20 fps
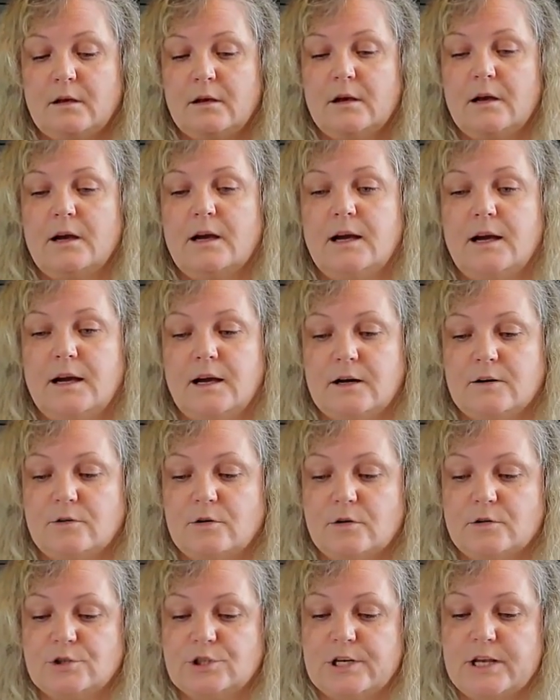uh,
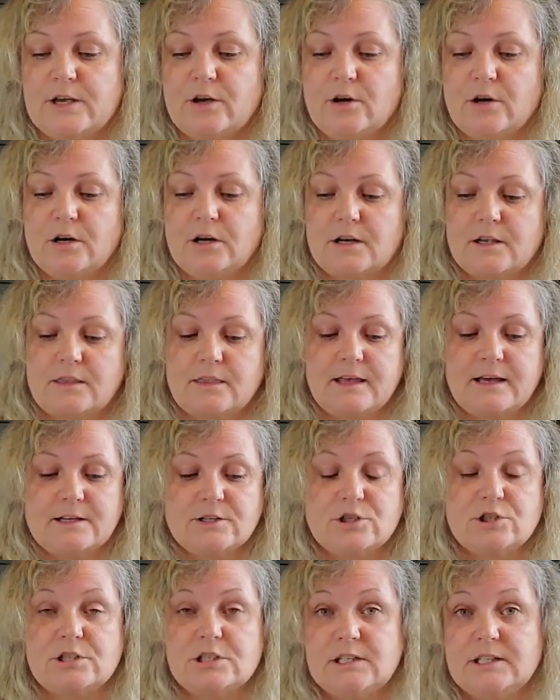crochet hook that
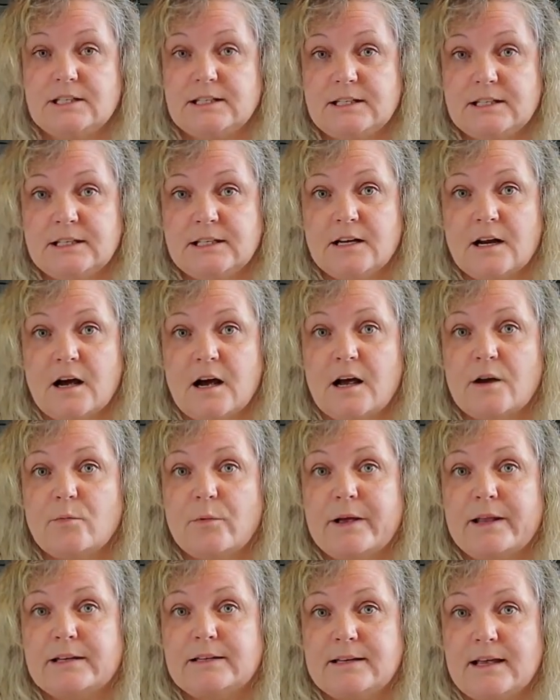she did. I
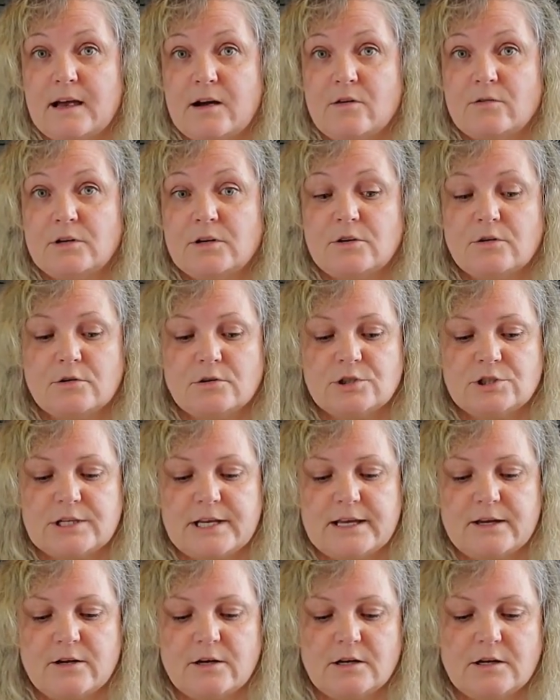went down a
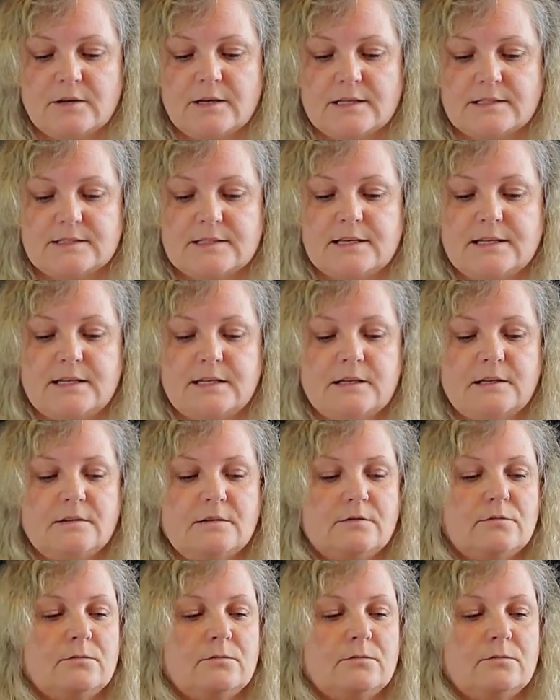crochet hook because I didn't